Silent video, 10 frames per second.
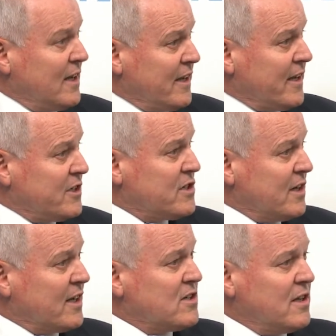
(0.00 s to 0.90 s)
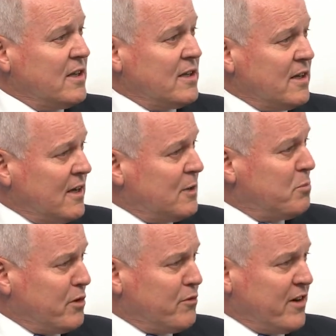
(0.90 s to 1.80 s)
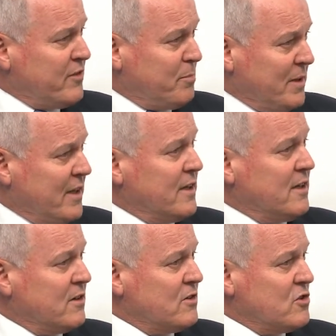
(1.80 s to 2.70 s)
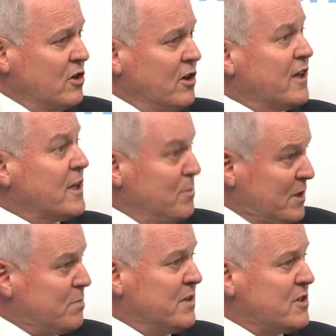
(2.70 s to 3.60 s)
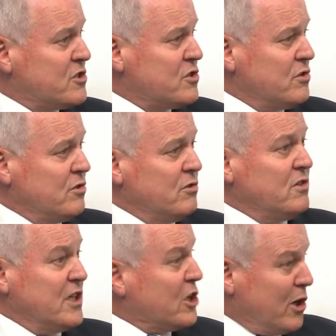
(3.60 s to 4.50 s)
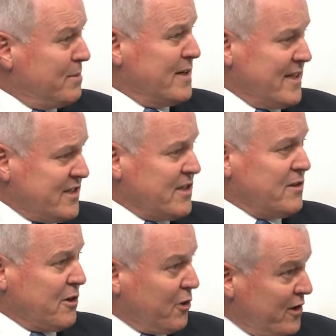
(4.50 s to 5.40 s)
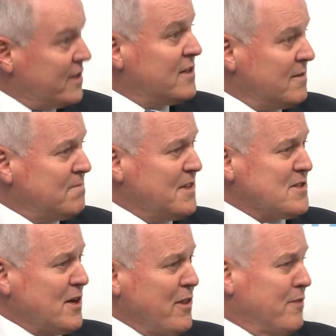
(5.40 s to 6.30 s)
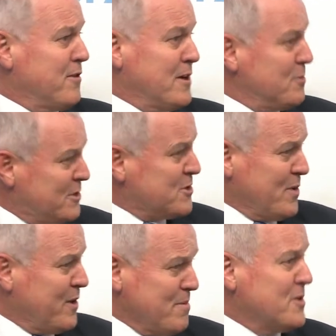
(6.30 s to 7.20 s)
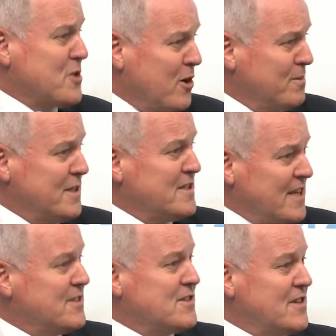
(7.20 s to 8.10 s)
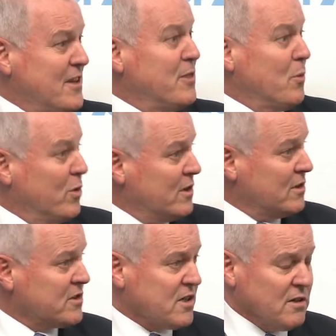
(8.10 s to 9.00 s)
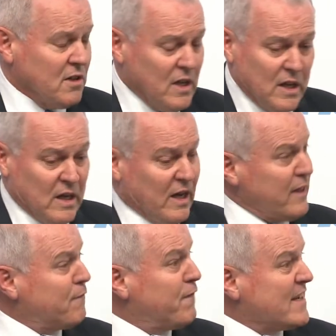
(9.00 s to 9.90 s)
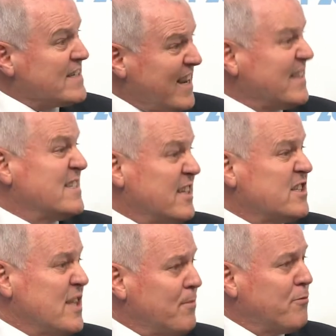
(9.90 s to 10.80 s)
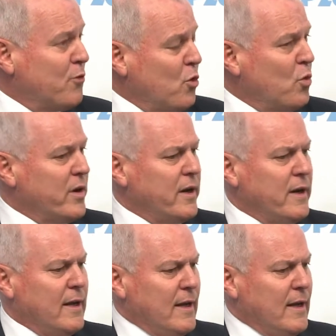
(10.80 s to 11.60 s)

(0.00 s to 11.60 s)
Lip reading: delegation, actually, a $8.5 billion commitment to decarbonizing the grid in South Africa, which is one of the most carbon intense in the world. So I think fantastic step forward.